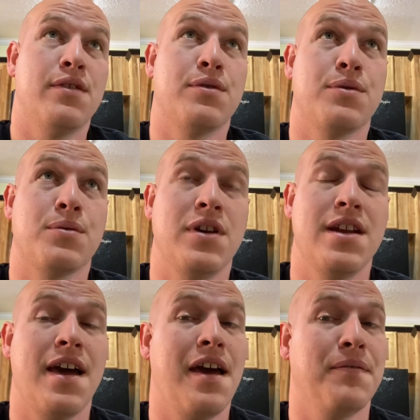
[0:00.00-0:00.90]

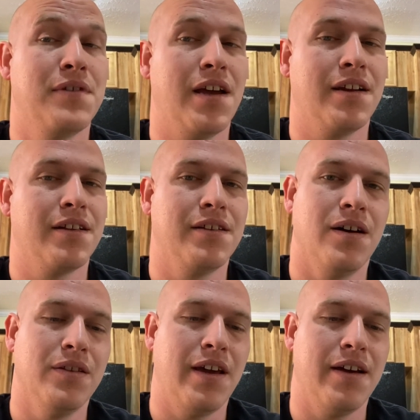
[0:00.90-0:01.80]
3.5 technically
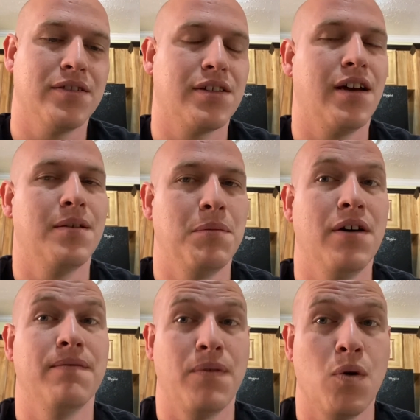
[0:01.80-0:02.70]
on the outside, but
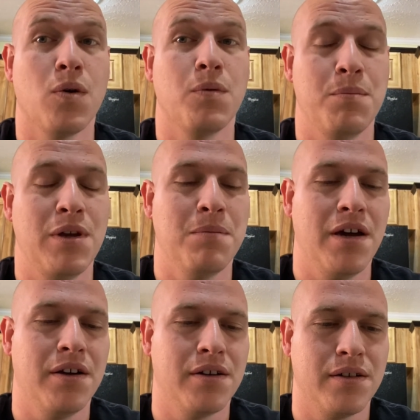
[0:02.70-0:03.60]
4 would be
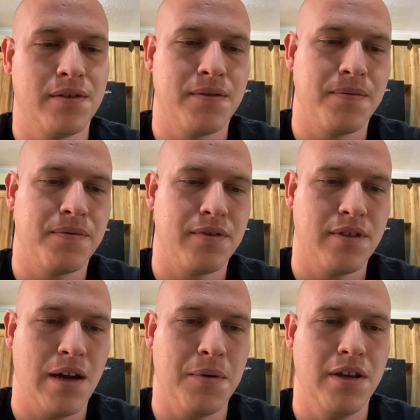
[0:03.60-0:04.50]
better.
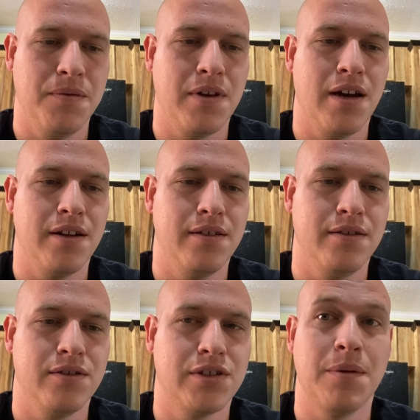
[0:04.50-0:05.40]
That way you've got
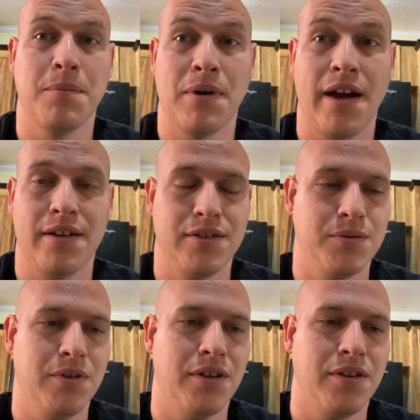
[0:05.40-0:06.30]
some to practice
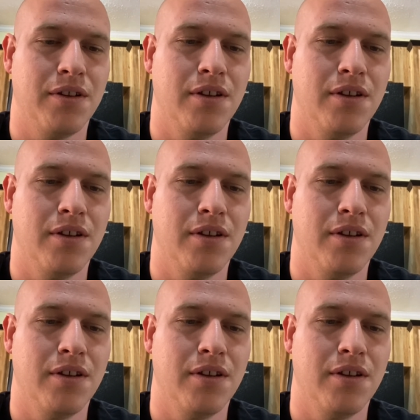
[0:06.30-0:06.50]
with.